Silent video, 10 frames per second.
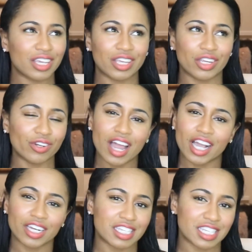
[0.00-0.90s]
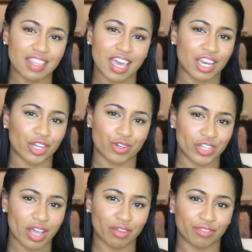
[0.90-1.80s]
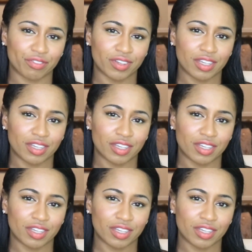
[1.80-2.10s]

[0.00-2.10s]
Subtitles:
you're not gonna see that in yourself.